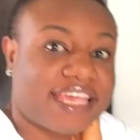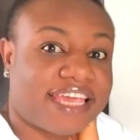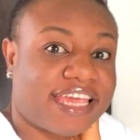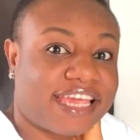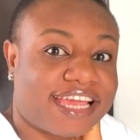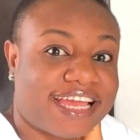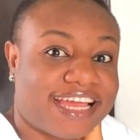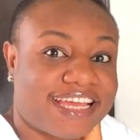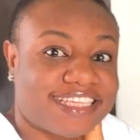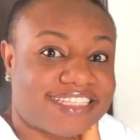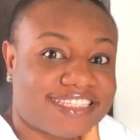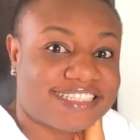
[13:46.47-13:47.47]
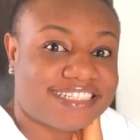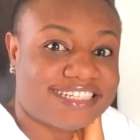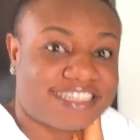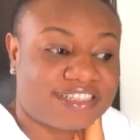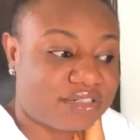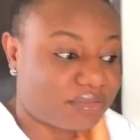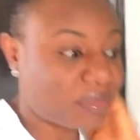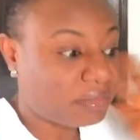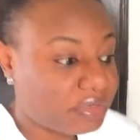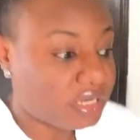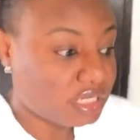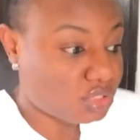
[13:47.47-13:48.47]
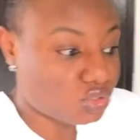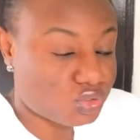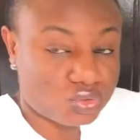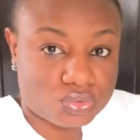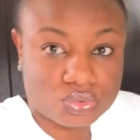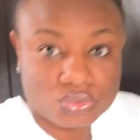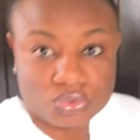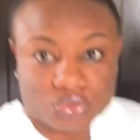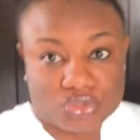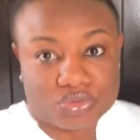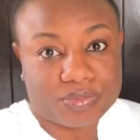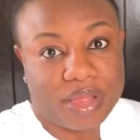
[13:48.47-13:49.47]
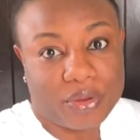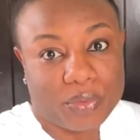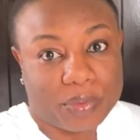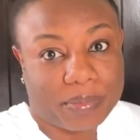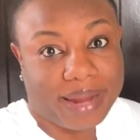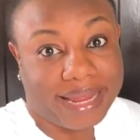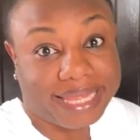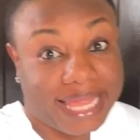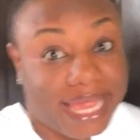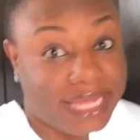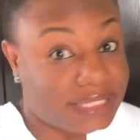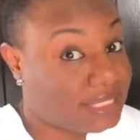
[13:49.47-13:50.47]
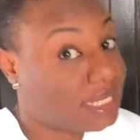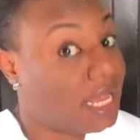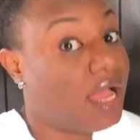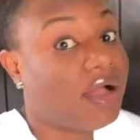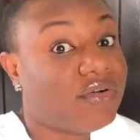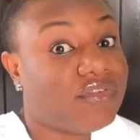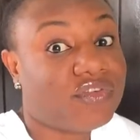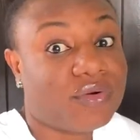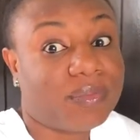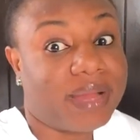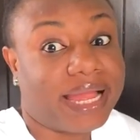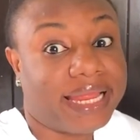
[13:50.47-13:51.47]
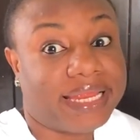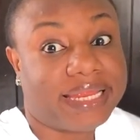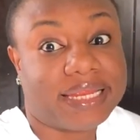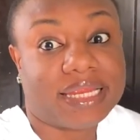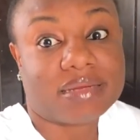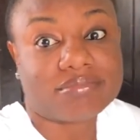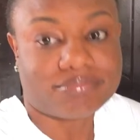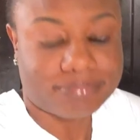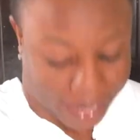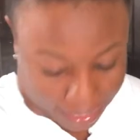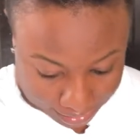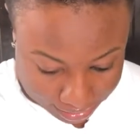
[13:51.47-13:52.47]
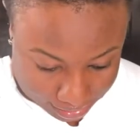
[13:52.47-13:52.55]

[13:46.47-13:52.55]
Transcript: Hey guys, I'm ready to go to my own market for my bag.